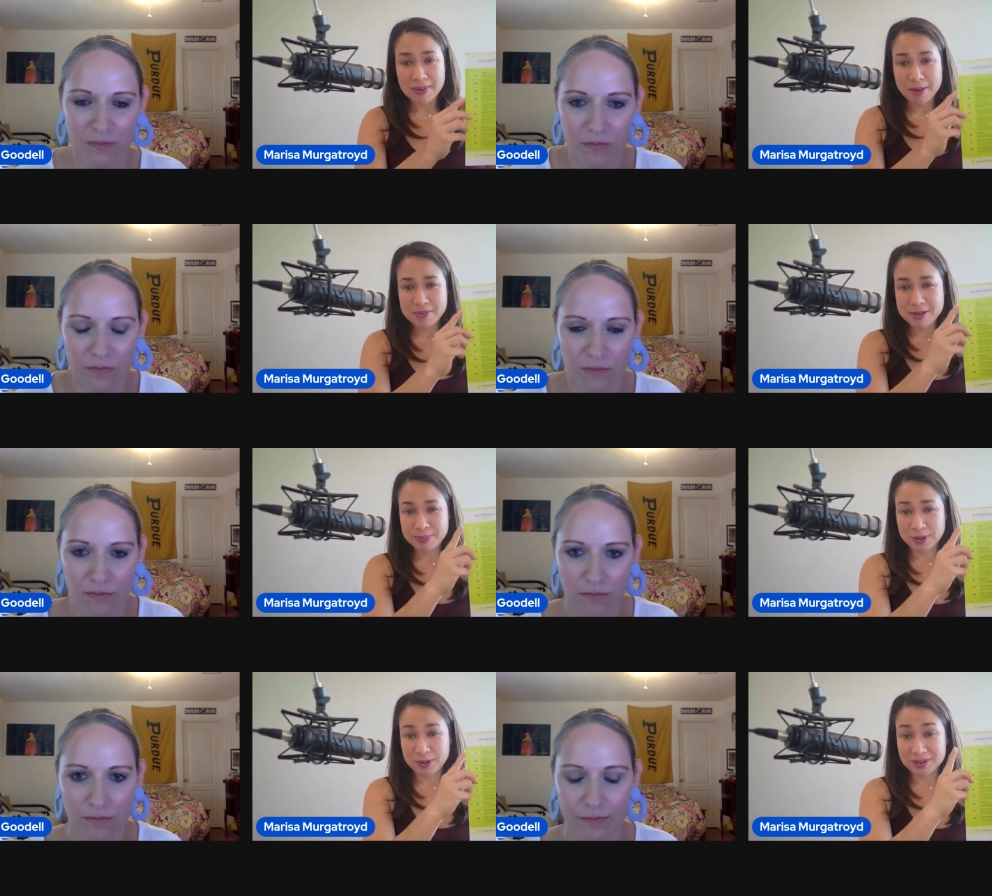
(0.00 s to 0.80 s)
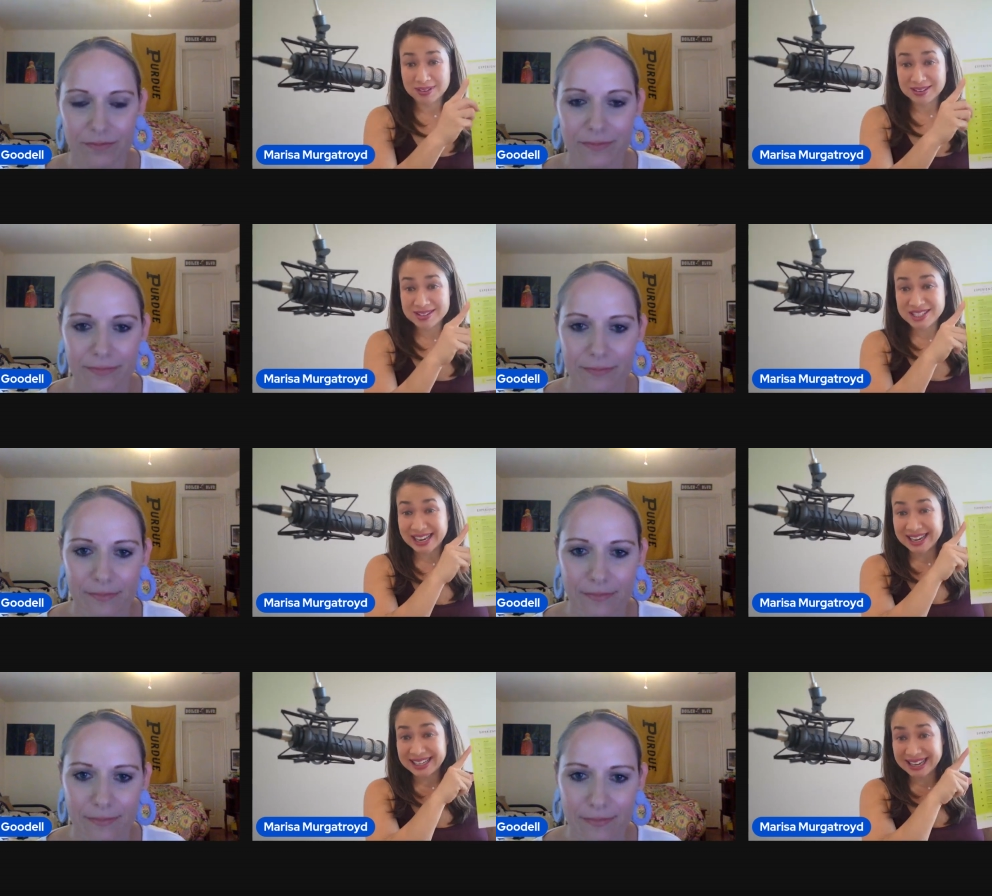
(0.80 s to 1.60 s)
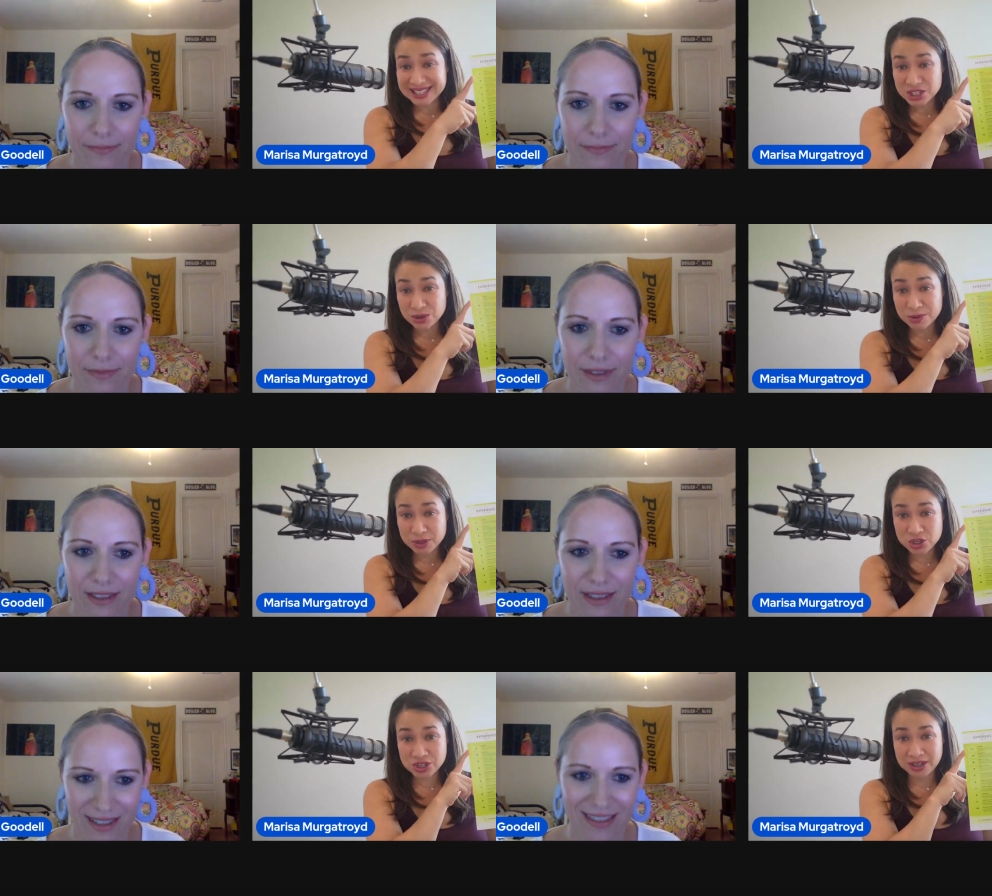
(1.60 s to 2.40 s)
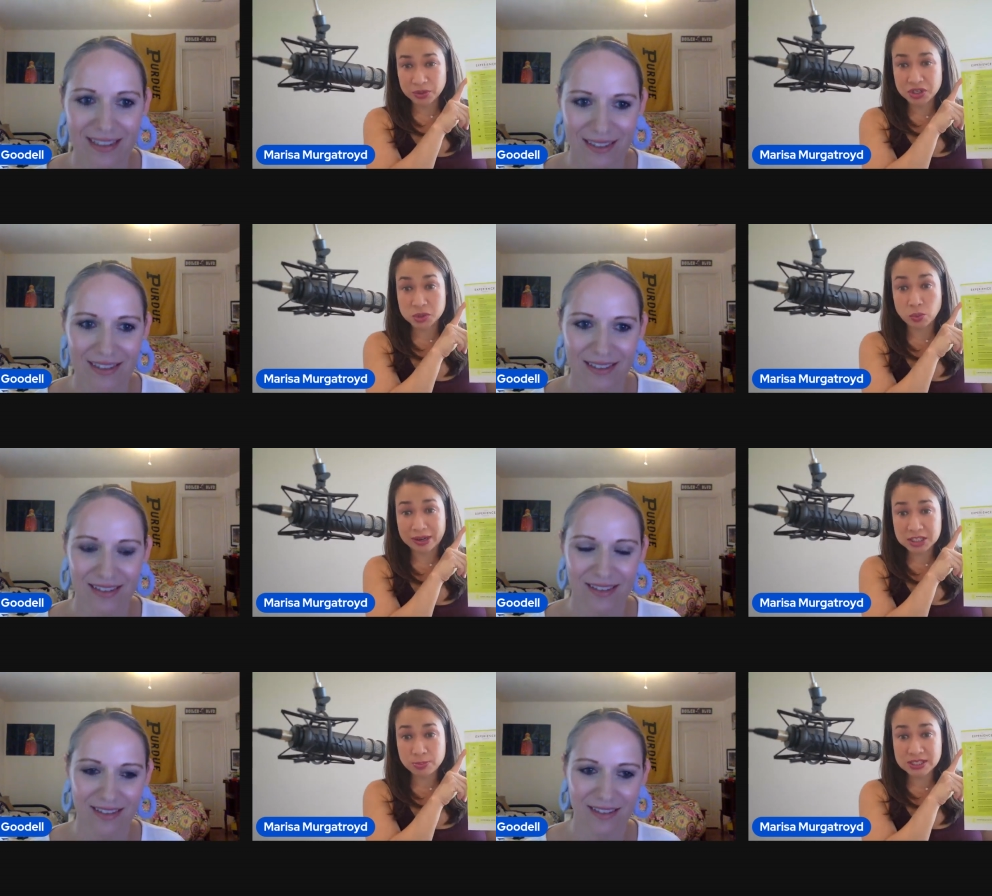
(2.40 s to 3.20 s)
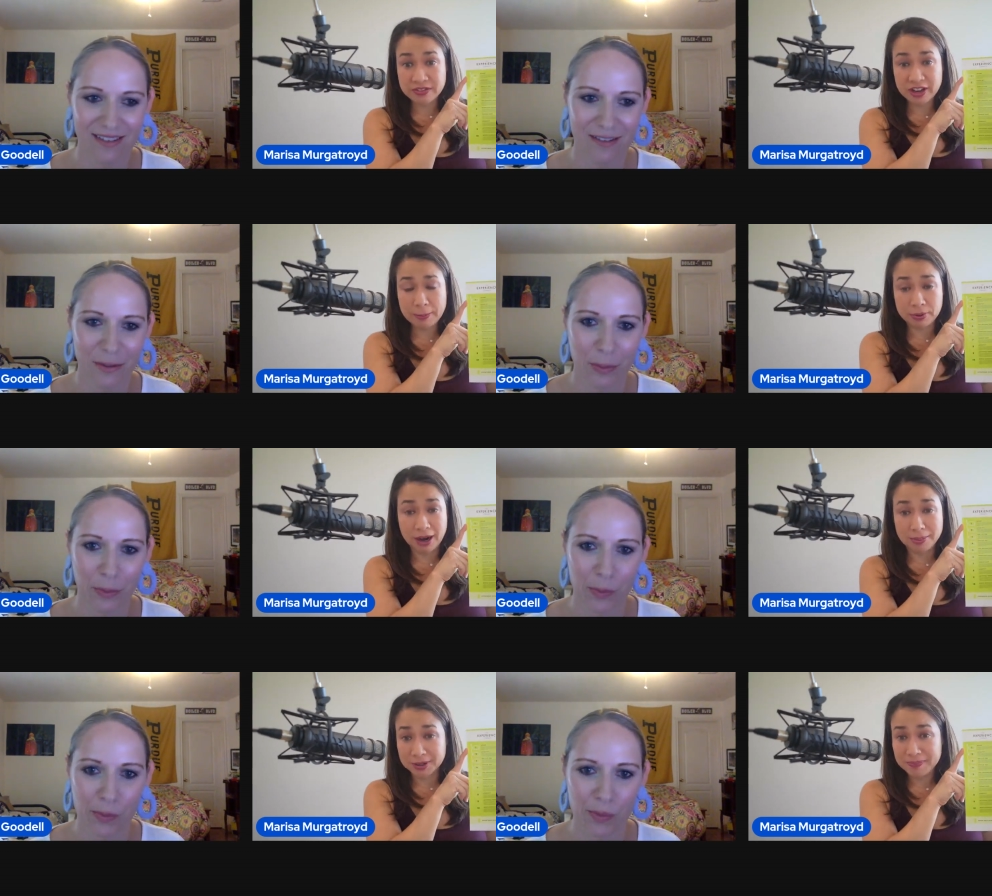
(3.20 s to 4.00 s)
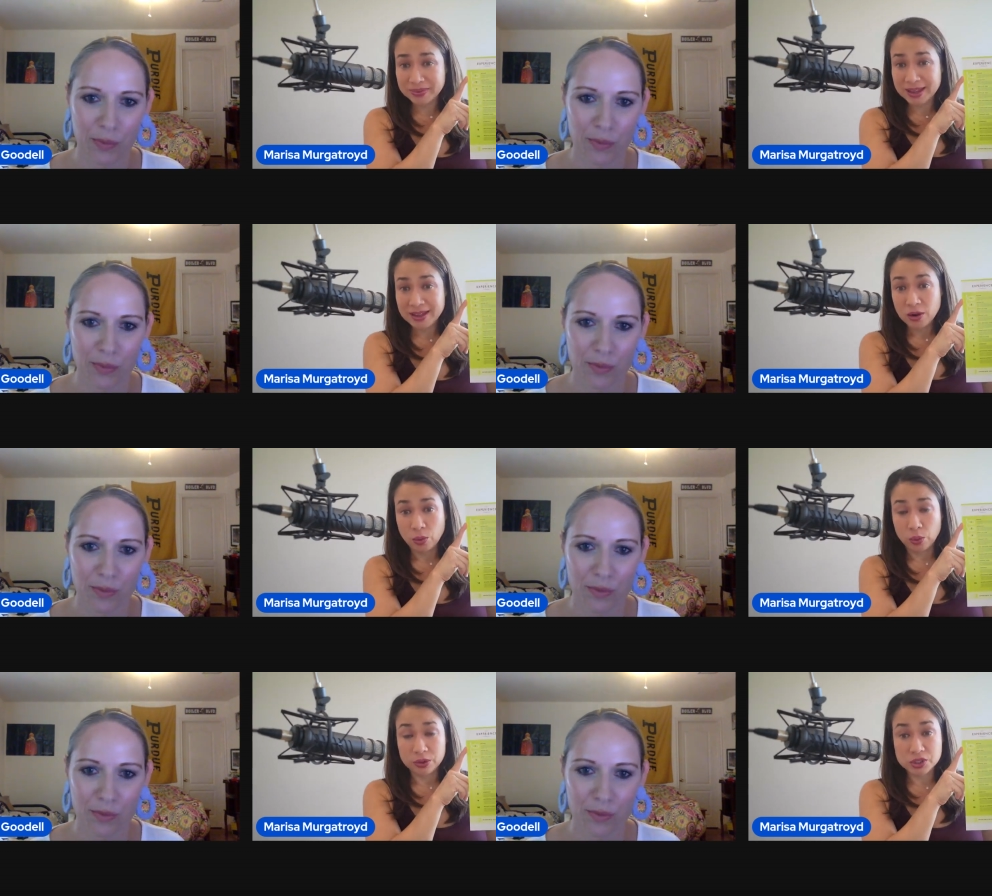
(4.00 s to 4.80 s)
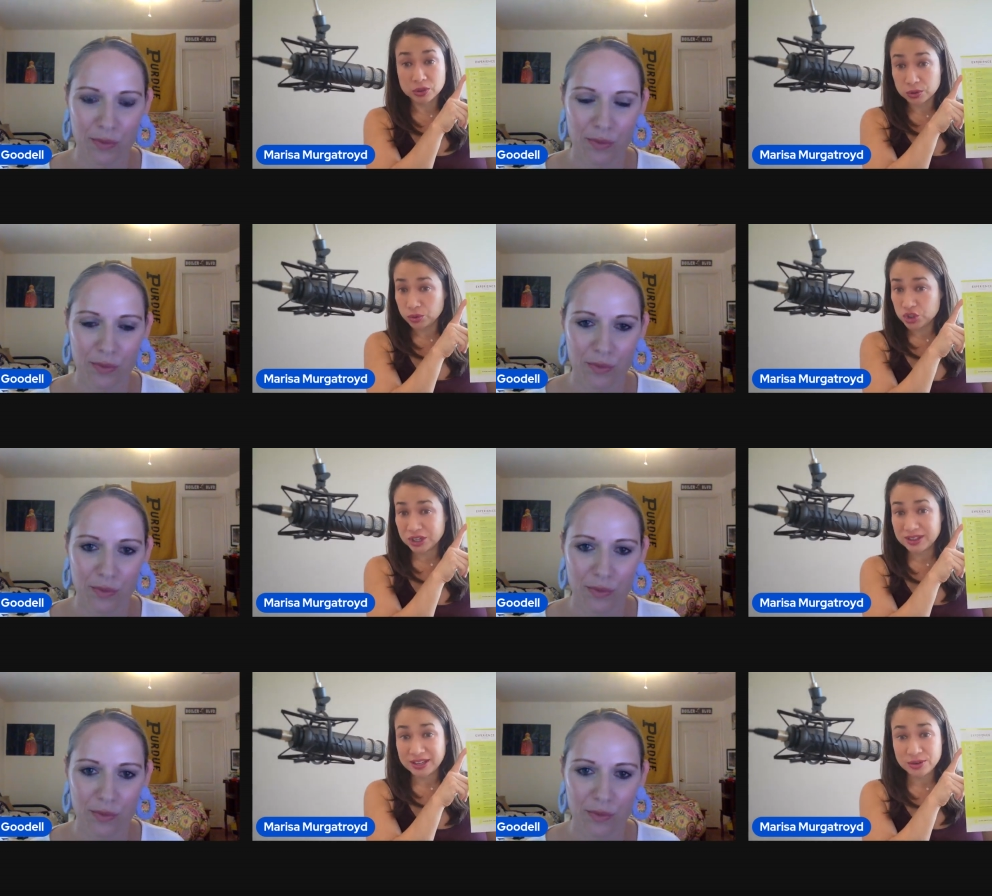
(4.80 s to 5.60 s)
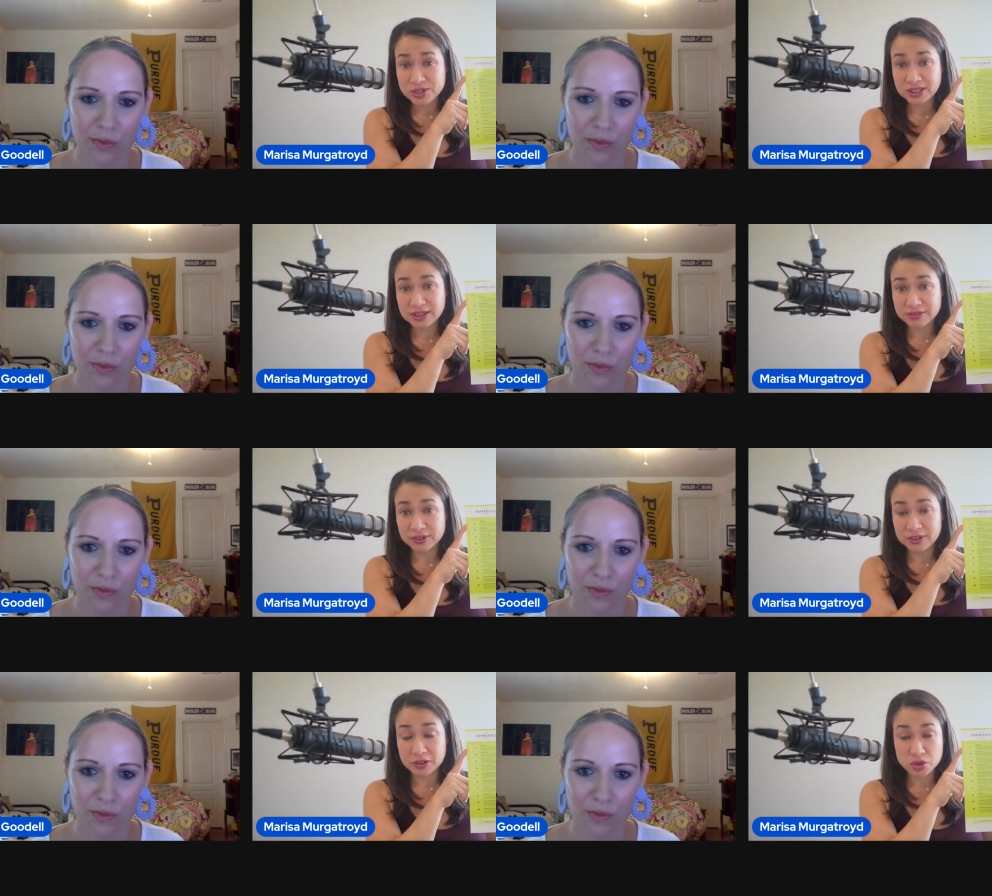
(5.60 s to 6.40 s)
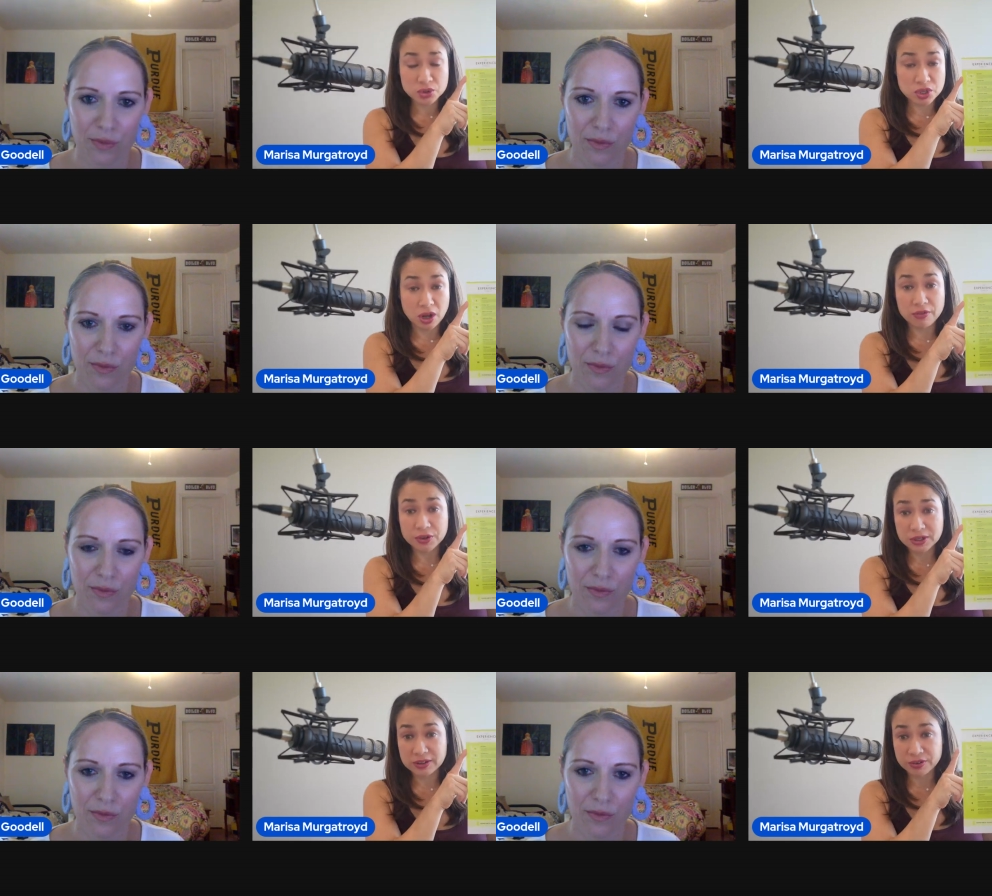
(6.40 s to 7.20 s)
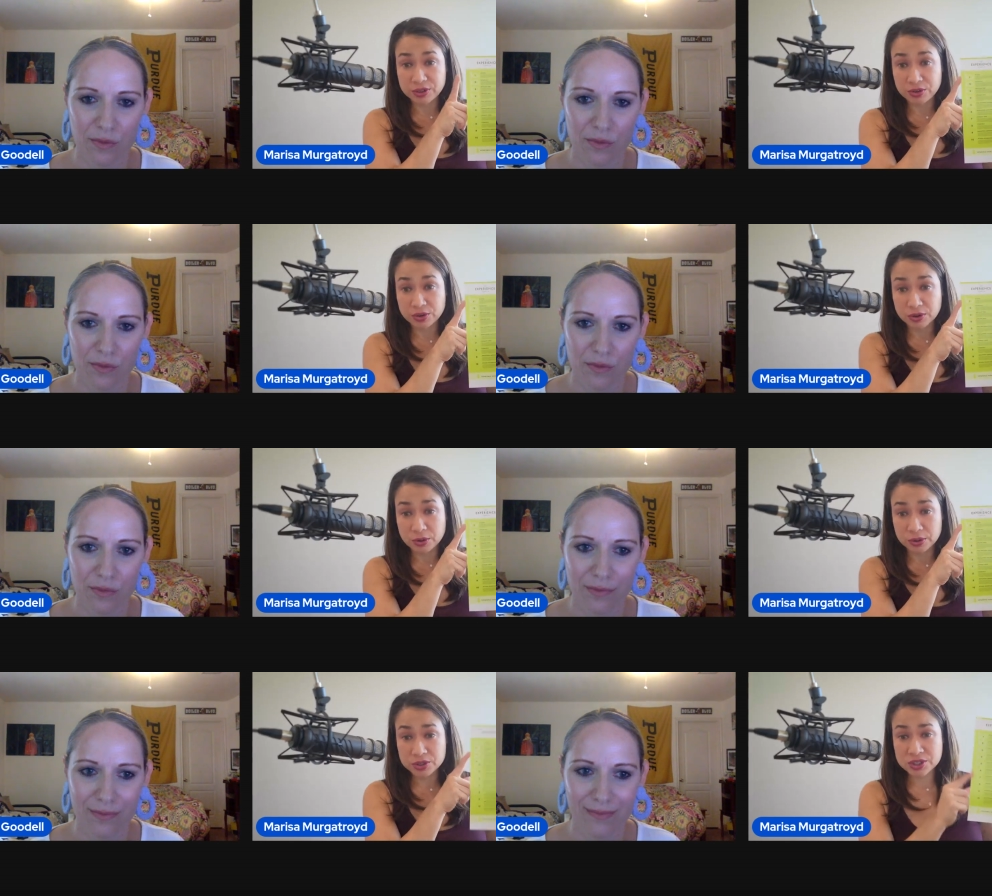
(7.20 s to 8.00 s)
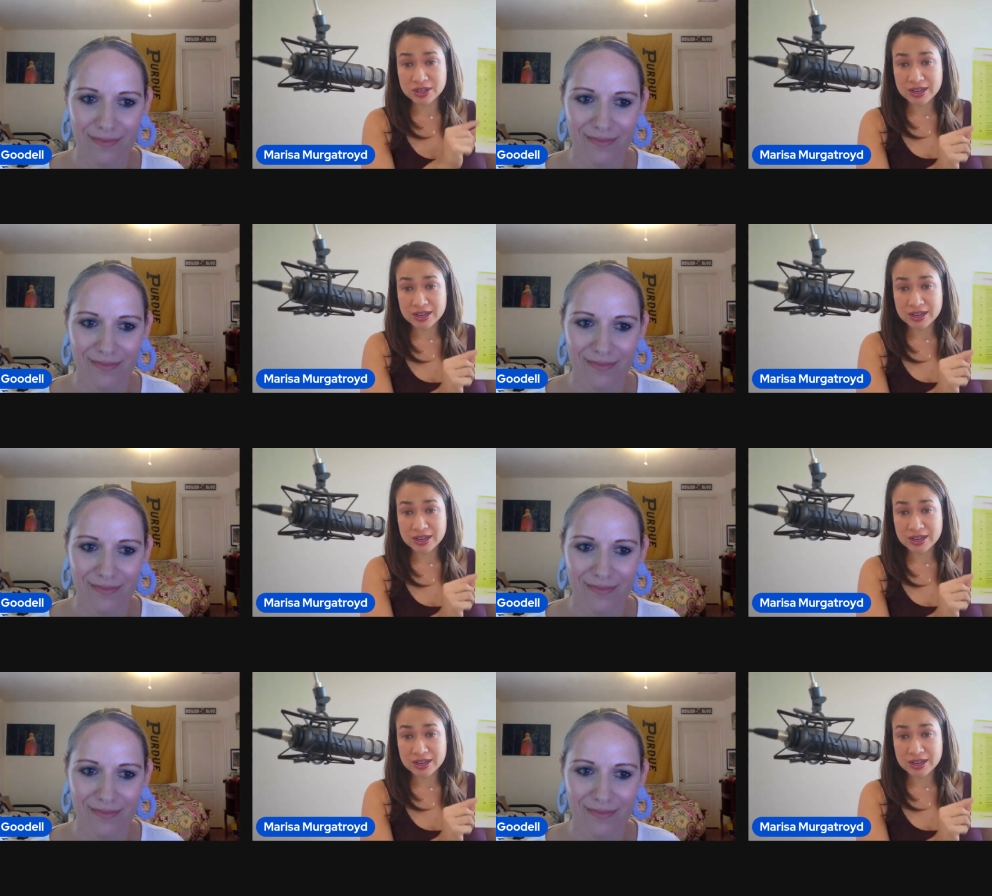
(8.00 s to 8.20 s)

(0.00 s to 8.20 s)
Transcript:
Speaker 1: about people saying yes to a mission which is one specific problem or solution that you deliver you, you solve or deliver through your course